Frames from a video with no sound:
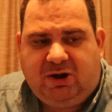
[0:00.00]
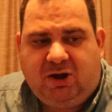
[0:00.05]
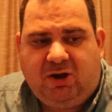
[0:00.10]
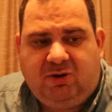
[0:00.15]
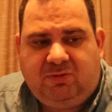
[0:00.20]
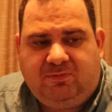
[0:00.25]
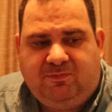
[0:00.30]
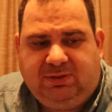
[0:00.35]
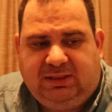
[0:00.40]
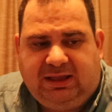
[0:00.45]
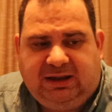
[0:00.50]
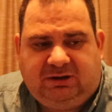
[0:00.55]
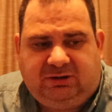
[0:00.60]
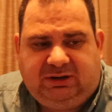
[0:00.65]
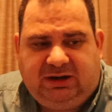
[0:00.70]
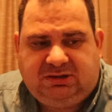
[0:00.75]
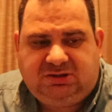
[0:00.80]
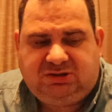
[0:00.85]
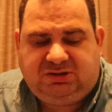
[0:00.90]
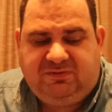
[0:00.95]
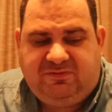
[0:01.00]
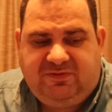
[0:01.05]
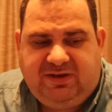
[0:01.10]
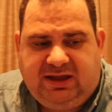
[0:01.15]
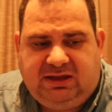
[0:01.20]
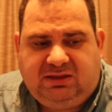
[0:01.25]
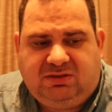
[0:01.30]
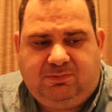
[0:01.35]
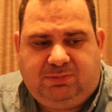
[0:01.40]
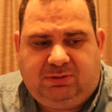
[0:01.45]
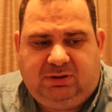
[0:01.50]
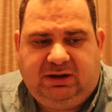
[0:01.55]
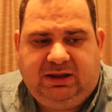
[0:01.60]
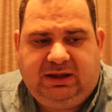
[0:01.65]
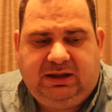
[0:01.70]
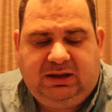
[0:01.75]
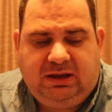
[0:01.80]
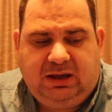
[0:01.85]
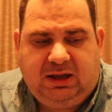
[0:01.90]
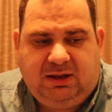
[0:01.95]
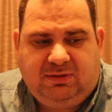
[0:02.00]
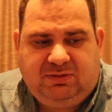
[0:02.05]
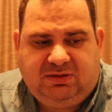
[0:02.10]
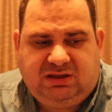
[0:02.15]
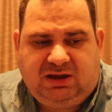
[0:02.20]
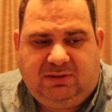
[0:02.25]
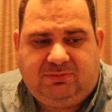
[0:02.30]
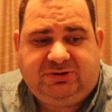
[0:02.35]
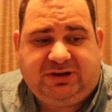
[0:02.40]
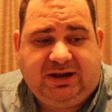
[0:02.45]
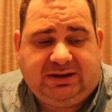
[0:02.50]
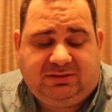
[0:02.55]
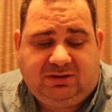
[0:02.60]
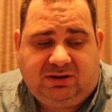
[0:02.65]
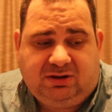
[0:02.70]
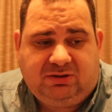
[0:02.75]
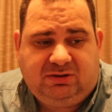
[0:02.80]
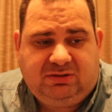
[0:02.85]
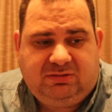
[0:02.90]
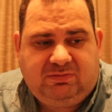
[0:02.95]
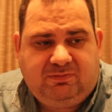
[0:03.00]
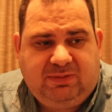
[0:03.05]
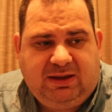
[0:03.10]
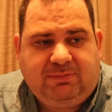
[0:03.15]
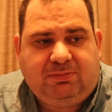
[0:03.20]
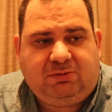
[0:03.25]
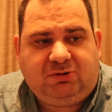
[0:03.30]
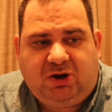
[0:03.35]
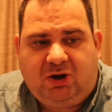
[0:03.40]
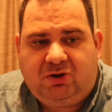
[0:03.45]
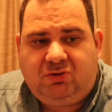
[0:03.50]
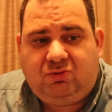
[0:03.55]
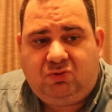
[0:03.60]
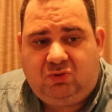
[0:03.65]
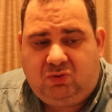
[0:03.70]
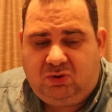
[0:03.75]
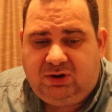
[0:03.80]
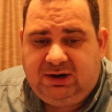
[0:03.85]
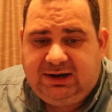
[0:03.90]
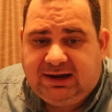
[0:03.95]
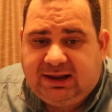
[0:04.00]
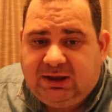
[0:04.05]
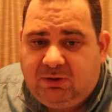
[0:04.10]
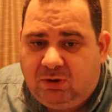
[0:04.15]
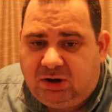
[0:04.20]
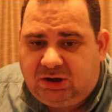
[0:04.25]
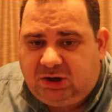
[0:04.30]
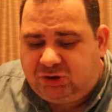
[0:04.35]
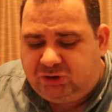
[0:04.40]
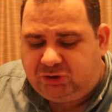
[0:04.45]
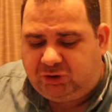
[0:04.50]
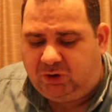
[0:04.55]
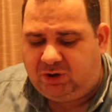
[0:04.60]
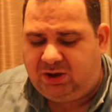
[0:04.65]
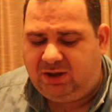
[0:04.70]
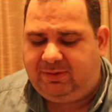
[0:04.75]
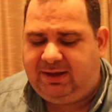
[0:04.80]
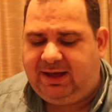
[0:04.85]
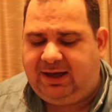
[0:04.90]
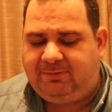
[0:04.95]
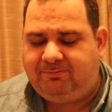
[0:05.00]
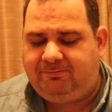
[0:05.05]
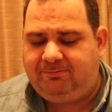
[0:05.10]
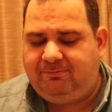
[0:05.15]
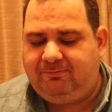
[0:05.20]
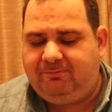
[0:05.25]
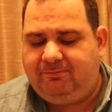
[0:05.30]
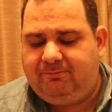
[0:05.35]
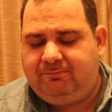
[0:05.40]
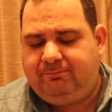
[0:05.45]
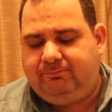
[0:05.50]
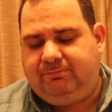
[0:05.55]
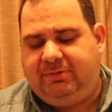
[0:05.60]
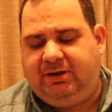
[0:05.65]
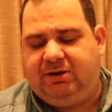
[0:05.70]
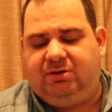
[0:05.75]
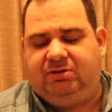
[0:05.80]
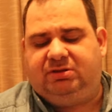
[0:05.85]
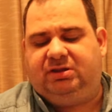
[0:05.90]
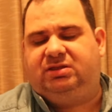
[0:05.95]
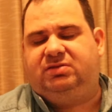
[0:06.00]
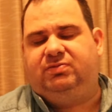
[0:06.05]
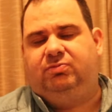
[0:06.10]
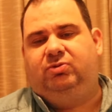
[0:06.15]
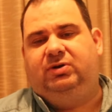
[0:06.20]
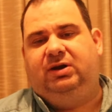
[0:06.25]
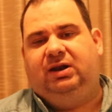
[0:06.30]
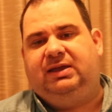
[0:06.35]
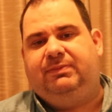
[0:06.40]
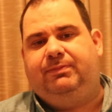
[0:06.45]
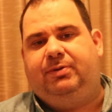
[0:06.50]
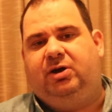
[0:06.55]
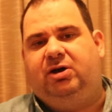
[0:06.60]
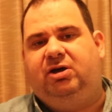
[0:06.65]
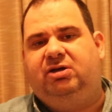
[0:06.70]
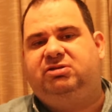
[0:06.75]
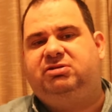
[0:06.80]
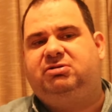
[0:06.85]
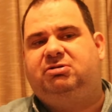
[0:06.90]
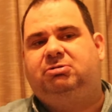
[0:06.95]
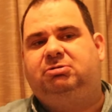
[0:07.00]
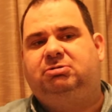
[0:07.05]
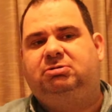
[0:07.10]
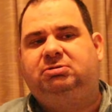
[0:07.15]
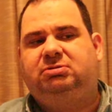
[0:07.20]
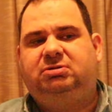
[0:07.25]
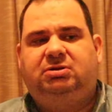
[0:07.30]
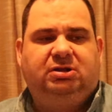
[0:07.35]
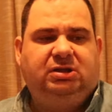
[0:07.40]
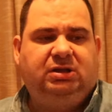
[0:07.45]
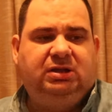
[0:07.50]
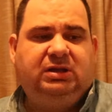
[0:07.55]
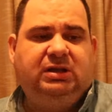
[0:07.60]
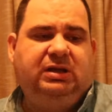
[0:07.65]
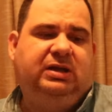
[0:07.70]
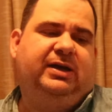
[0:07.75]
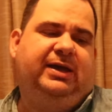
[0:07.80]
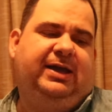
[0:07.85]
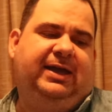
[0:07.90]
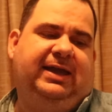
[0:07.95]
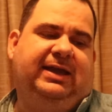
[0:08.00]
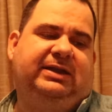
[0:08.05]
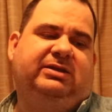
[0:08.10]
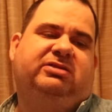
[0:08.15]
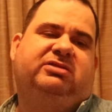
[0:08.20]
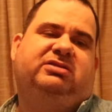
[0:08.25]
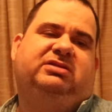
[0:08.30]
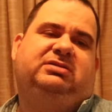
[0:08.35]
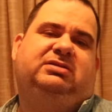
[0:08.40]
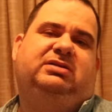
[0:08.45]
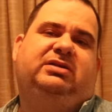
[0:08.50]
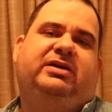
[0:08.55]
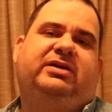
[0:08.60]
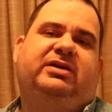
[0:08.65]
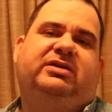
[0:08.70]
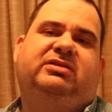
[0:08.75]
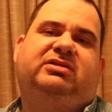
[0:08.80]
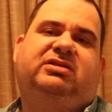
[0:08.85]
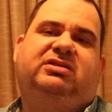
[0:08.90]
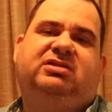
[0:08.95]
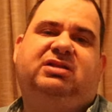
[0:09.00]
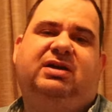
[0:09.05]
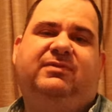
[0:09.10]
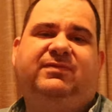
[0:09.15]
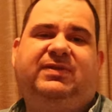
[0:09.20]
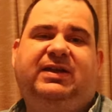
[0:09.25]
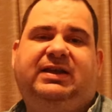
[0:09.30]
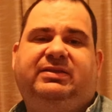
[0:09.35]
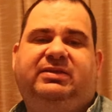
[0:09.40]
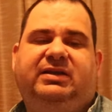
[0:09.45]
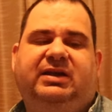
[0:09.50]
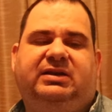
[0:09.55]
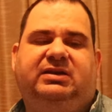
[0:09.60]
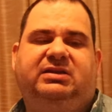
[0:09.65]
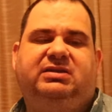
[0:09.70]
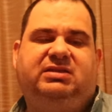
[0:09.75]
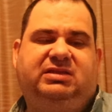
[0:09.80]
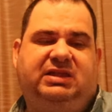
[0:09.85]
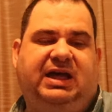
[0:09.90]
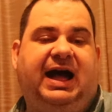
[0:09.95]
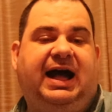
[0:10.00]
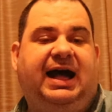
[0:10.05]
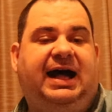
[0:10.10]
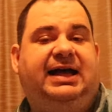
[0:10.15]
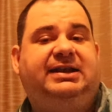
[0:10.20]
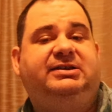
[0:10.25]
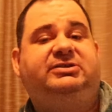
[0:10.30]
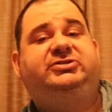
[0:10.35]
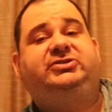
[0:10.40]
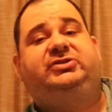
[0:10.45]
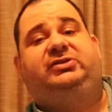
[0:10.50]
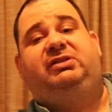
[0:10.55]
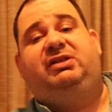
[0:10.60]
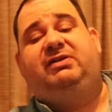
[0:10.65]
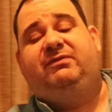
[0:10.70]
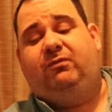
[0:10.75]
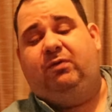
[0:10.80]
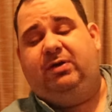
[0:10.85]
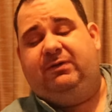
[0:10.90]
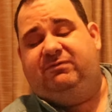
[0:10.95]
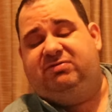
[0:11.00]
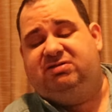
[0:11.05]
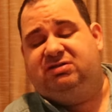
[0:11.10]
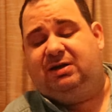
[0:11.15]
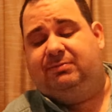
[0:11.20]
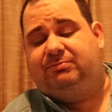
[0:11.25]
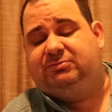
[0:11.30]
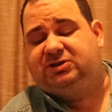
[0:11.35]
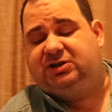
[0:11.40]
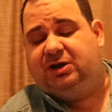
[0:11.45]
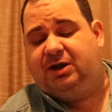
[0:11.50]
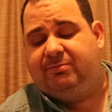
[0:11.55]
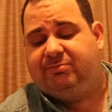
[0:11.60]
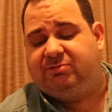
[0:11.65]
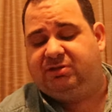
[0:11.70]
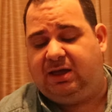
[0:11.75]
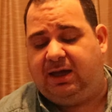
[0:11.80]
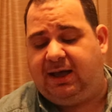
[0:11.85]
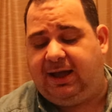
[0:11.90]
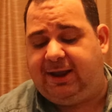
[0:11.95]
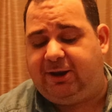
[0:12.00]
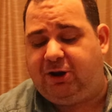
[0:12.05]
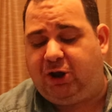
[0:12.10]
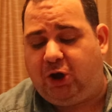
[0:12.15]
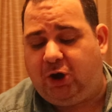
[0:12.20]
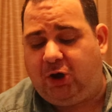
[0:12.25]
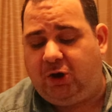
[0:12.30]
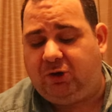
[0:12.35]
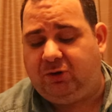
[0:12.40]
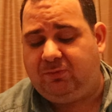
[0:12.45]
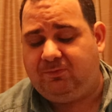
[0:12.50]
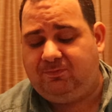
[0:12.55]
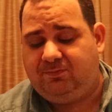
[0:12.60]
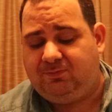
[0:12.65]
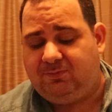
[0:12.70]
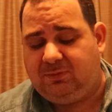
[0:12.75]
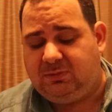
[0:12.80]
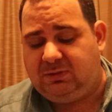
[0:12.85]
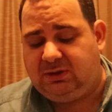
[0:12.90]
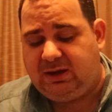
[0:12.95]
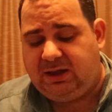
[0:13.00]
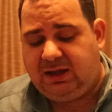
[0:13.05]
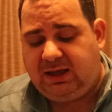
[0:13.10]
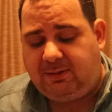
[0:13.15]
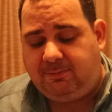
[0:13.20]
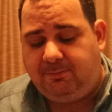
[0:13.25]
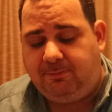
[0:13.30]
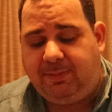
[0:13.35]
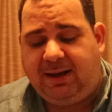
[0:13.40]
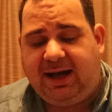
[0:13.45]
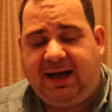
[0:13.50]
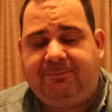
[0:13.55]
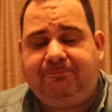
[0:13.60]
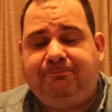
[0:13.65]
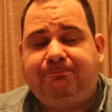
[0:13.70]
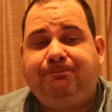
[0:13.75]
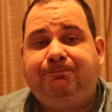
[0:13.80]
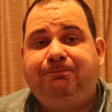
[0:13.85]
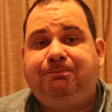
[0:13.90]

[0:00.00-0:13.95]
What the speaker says: know bladder extrophy is pretty a subject that people don't really want to talk about because it's really personal. It's something that's hard to live with sometimes, I know, but